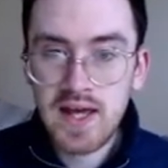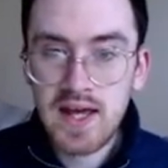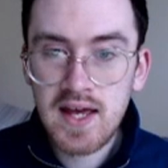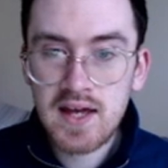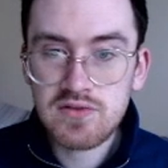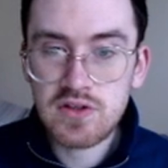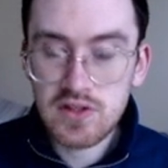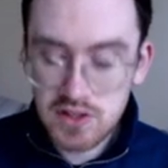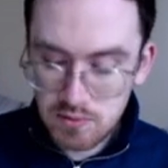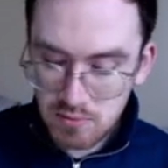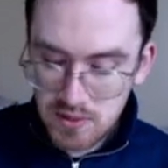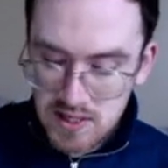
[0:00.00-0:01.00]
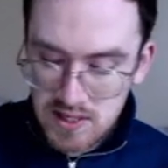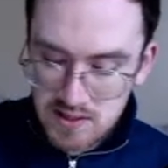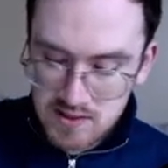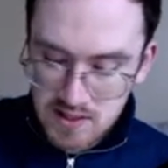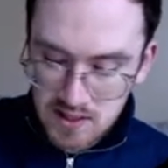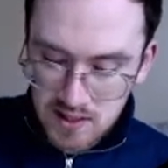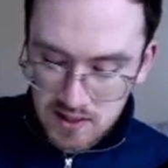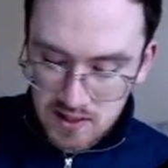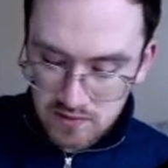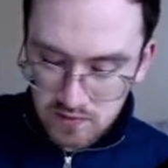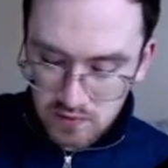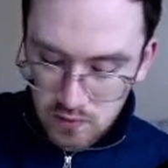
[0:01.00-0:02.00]
We look at the b's, then I have
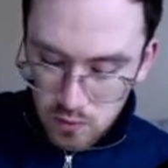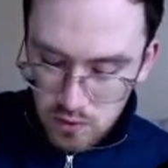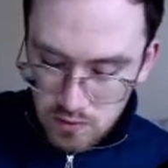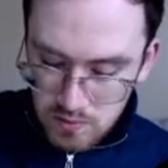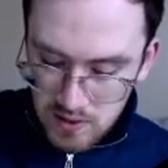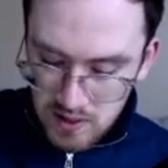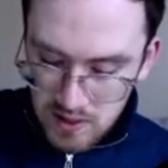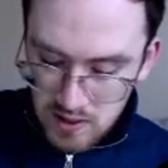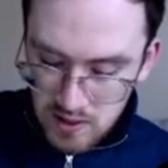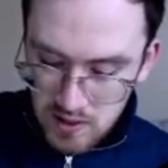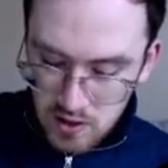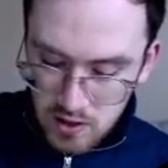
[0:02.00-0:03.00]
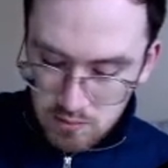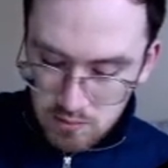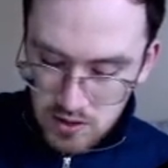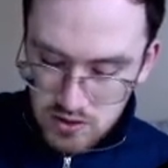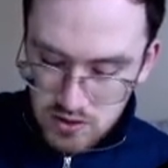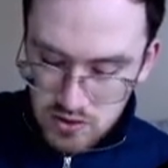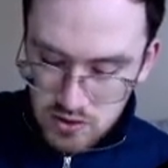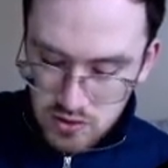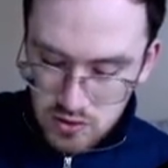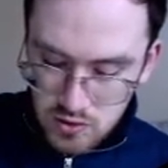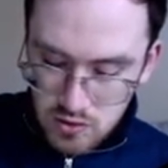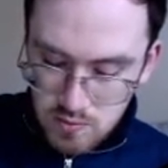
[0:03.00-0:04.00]
4b plus
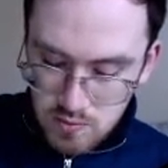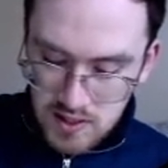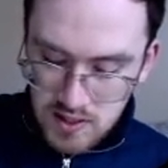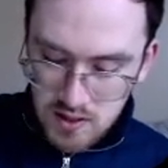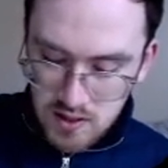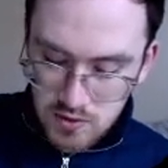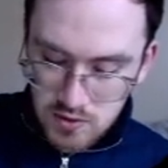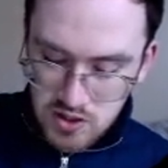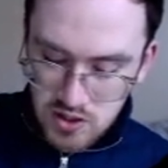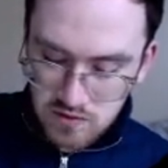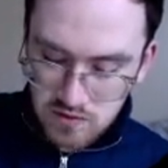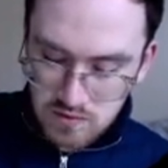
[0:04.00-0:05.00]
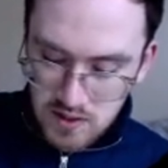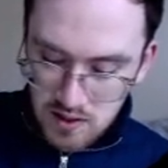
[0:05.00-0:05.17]
2b, which gives me